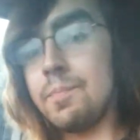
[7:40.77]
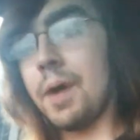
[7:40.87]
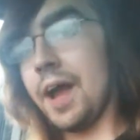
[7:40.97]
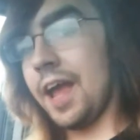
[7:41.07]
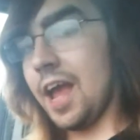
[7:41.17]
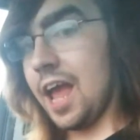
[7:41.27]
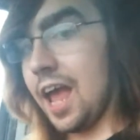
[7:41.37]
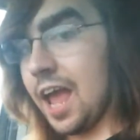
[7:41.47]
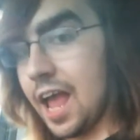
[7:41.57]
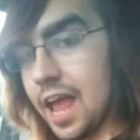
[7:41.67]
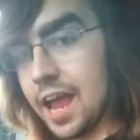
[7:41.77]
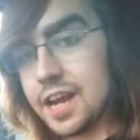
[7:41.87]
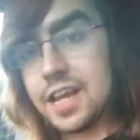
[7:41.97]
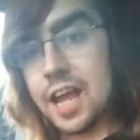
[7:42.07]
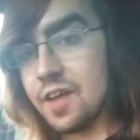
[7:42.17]
by
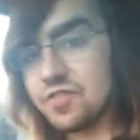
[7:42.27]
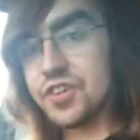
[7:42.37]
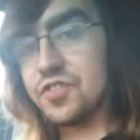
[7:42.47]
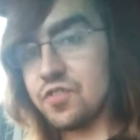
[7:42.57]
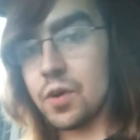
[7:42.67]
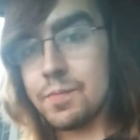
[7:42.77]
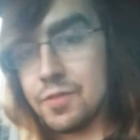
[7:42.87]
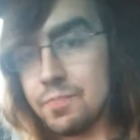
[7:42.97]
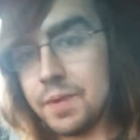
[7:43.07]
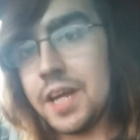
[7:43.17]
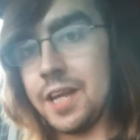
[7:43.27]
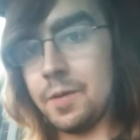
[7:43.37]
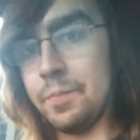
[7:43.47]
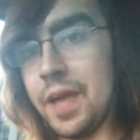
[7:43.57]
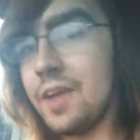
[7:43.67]
any every form of
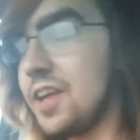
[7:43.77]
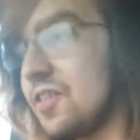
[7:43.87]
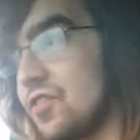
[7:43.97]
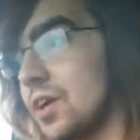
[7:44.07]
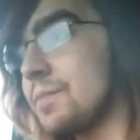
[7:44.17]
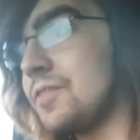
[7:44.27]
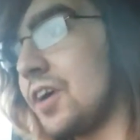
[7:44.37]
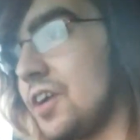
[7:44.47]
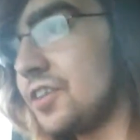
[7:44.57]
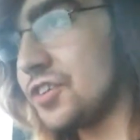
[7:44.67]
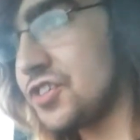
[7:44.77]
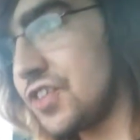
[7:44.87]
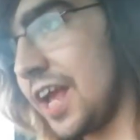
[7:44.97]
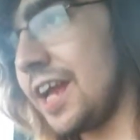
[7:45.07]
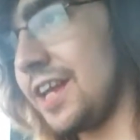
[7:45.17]
medium, any form of
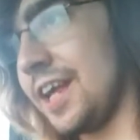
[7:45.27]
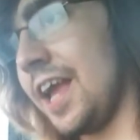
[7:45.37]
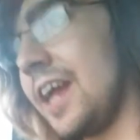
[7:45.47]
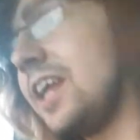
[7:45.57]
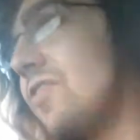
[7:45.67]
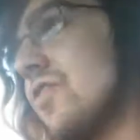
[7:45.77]
understanding, any